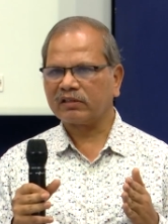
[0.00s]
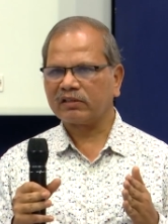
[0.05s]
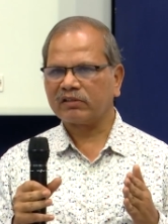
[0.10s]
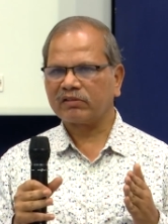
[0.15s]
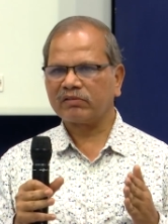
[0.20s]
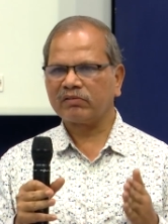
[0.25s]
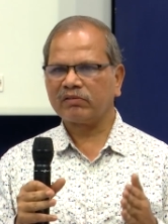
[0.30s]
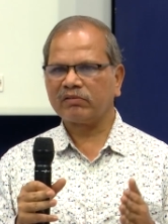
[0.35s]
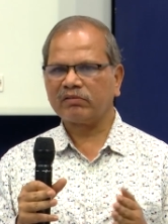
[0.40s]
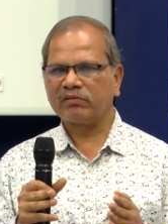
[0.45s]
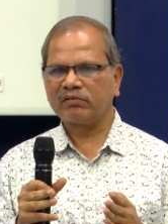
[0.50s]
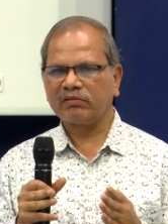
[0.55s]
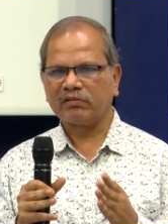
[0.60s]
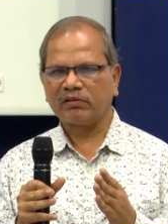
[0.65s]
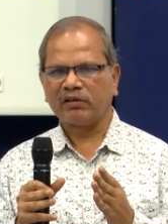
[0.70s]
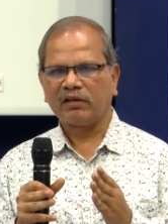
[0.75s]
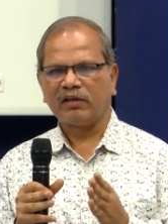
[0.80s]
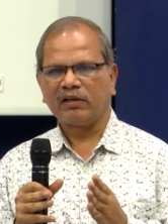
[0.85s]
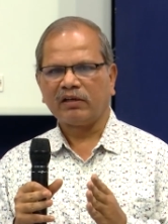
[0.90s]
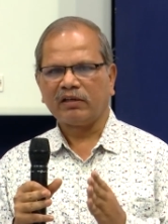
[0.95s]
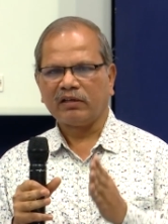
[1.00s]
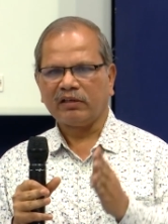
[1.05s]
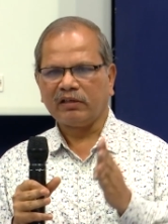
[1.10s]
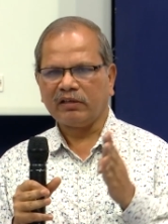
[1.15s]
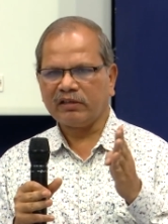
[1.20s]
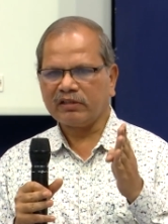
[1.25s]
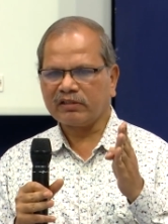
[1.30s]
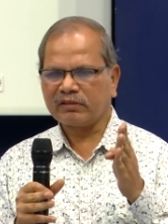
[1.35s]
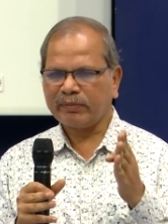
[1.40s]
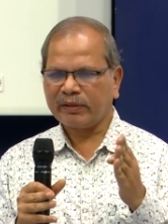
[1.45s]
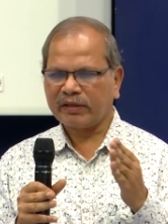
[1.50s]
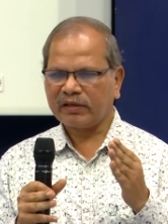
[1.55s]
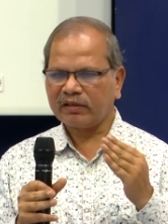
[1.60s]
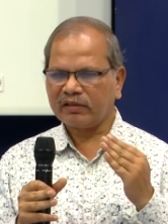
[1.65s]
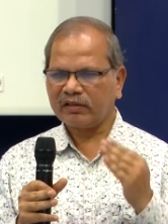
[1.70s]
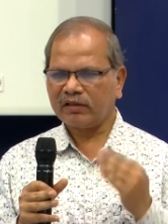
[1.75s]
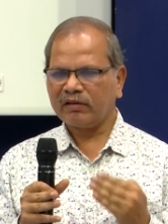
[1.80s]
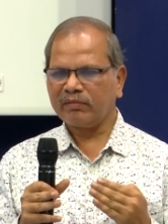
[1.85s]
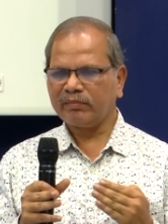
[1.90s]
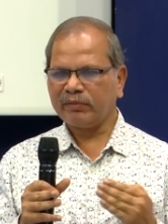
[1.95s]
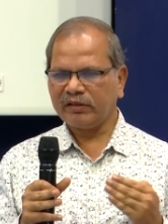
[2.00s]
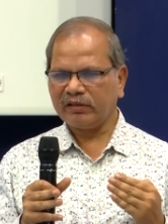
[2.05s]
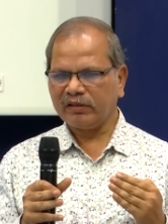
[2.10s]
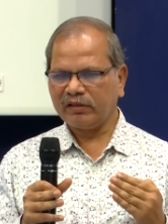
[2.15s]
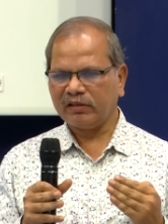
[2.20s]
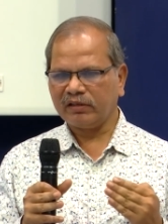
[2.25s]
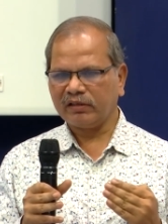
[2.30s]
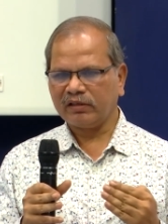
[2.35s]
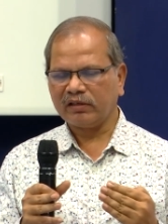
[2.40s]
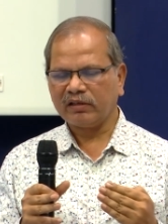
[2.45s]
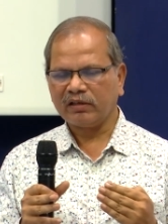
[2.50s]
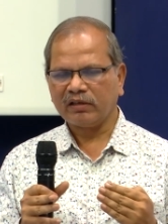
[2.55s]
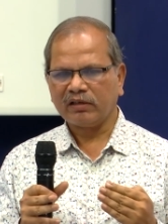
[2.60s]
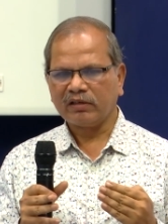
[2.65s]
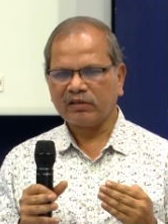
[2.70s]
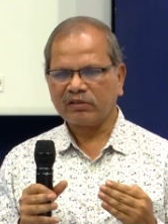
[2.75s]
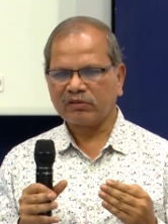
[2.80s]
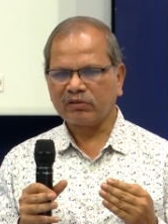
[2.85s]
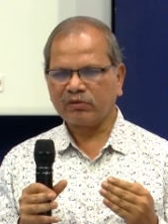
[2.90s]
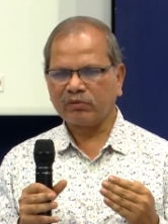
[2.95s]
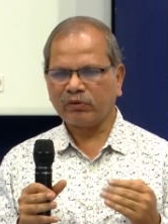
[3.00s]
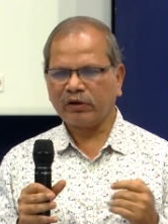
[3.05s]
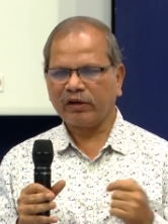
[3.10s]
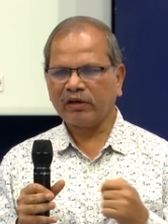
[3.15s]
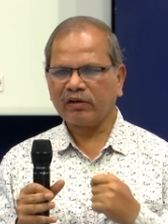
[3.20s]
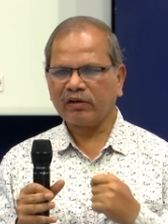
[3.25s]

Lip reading: So he is better than me, so why